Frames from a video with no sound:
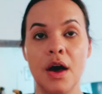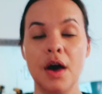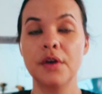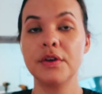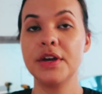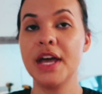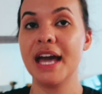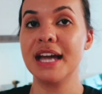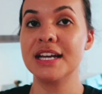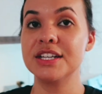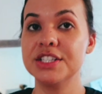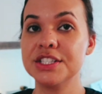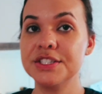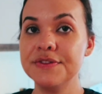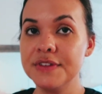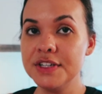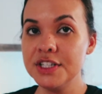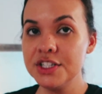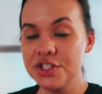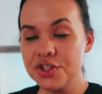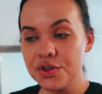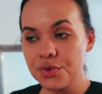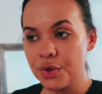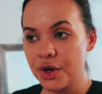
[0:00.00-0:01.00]
Okay, just
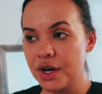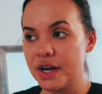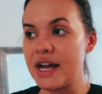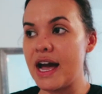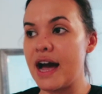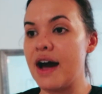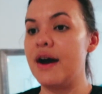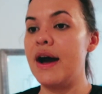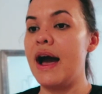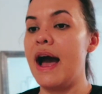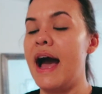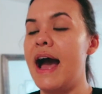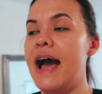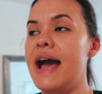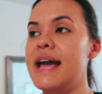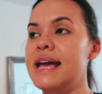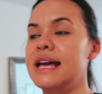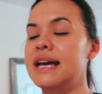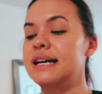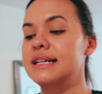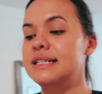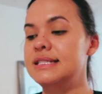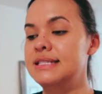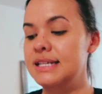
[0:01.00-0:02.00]
finished the workout.
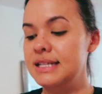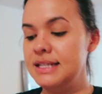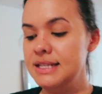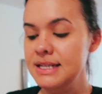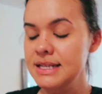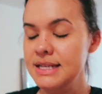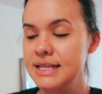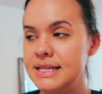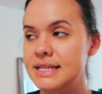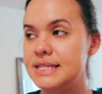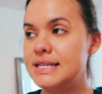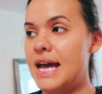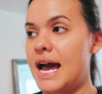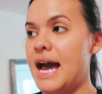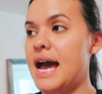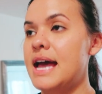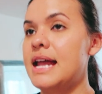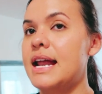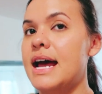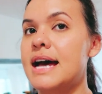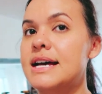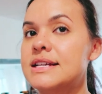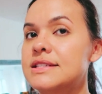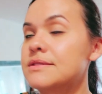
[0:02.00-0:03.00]
I didn't
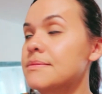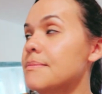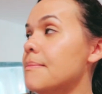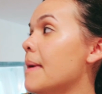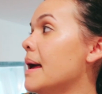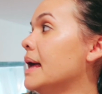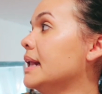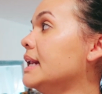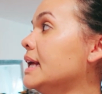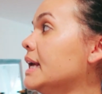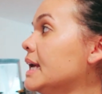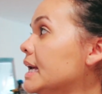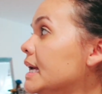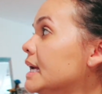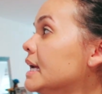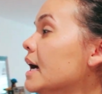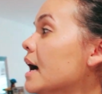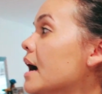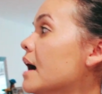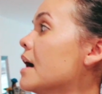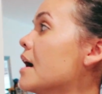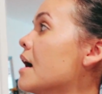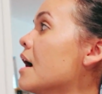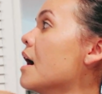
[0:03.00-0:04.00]
get as
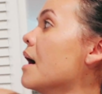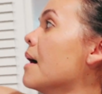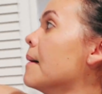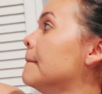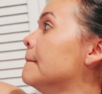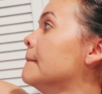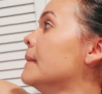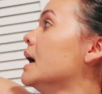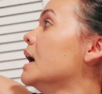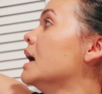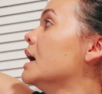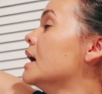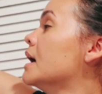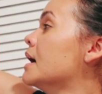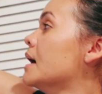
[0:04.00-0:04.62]
many um,